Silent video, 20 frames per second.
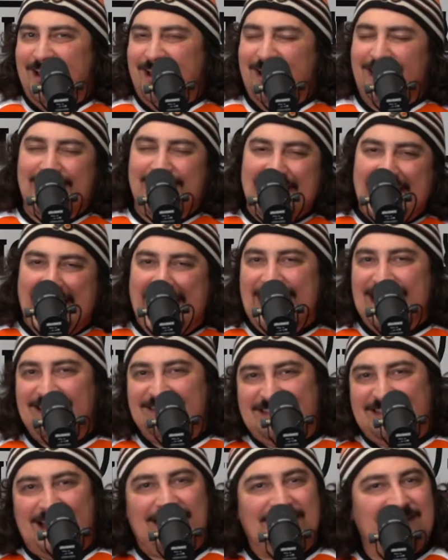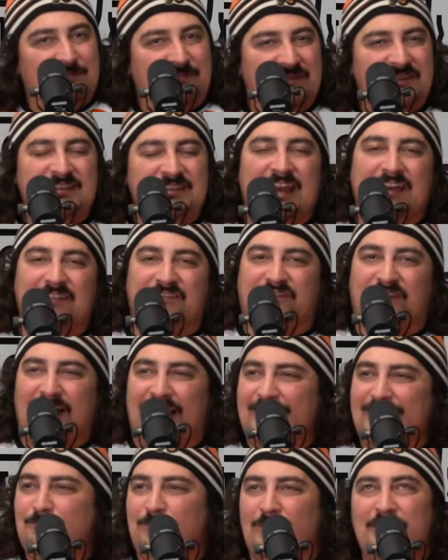he has kind of been that.
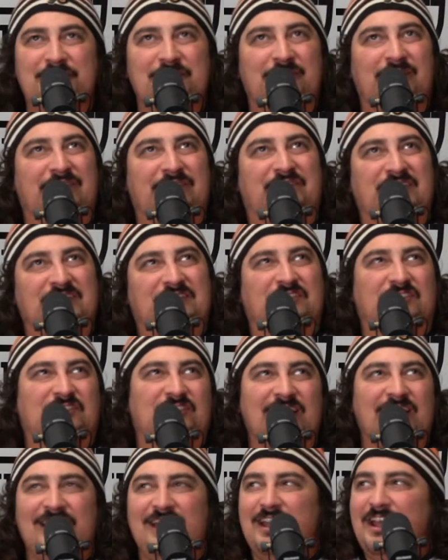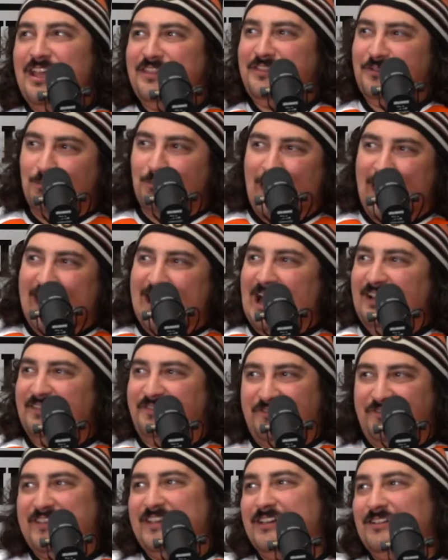I wonder if it's the way I
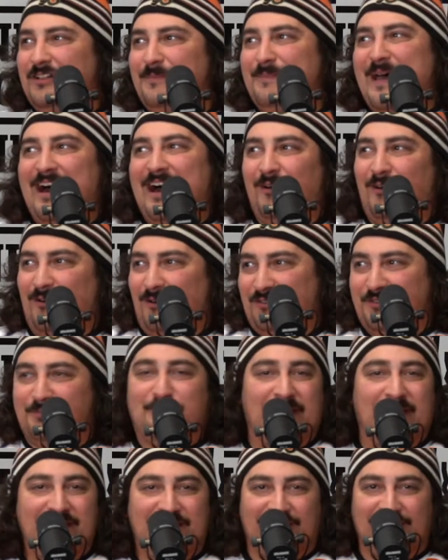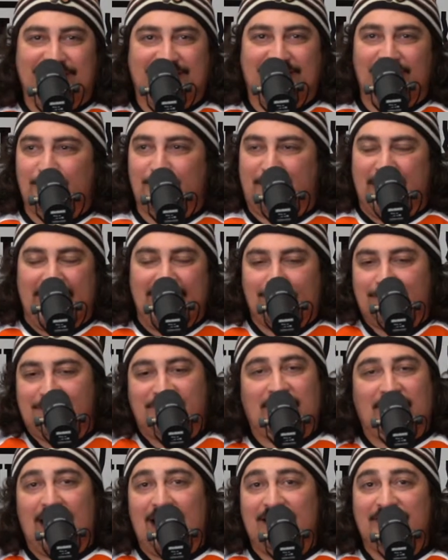feel about all the
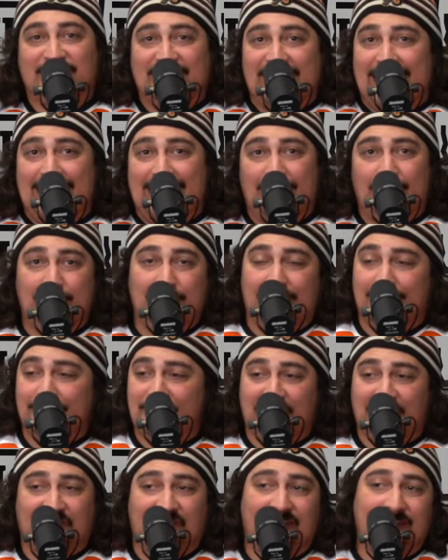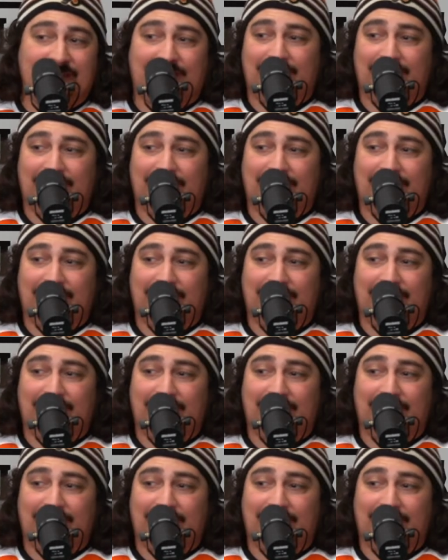Penguins guys now, where I'm just like,